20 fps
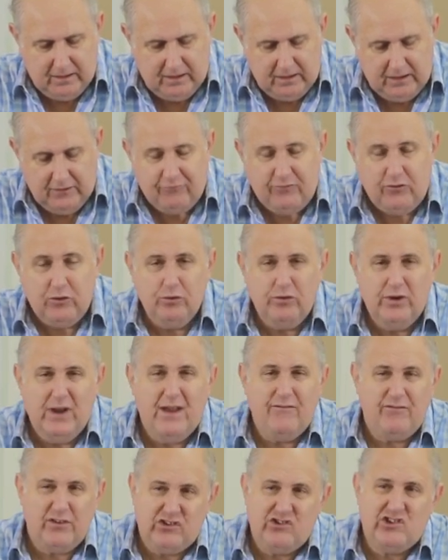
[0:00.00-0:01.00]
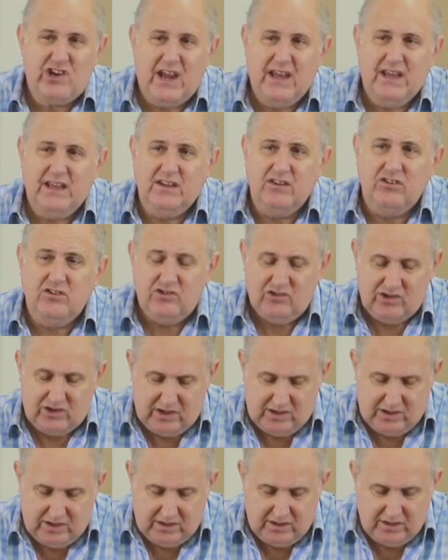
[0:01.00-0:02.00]
If you never
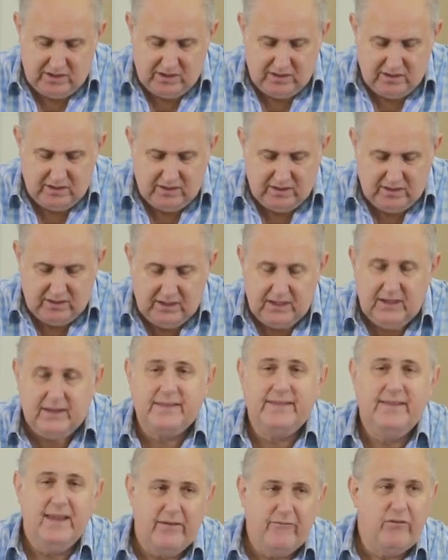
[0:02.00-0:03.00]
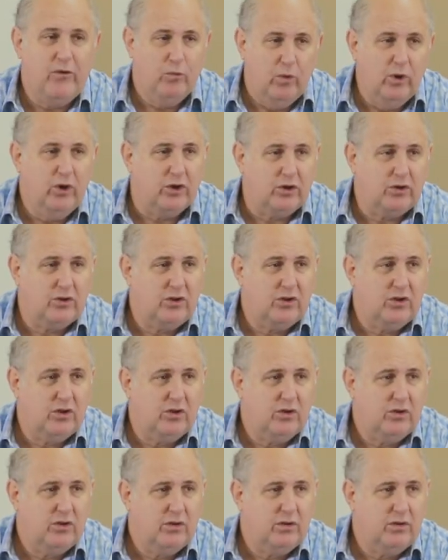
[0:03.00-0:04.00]
changed, it never worked.
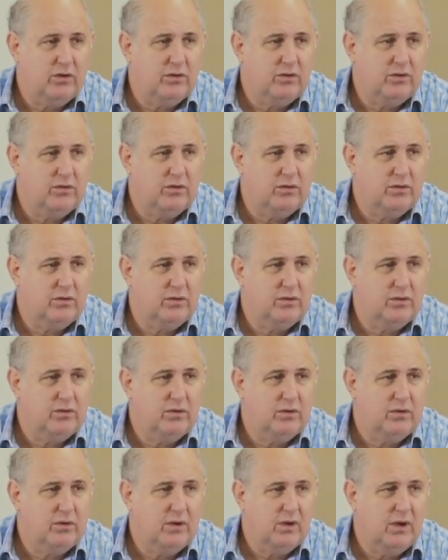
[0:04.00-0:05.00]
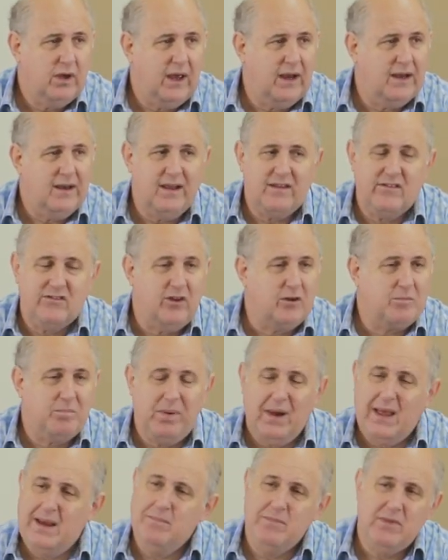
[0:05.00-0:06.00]
And let's not
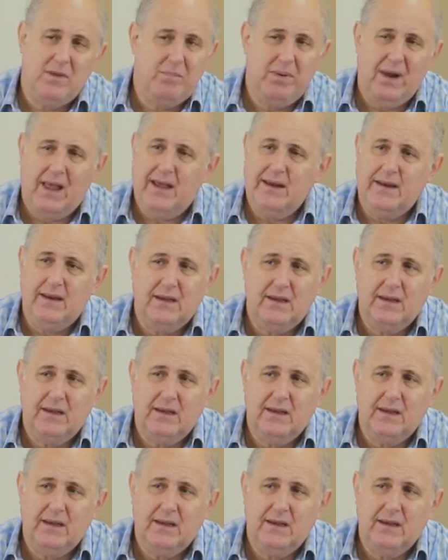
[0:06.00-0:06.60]
blame the blood.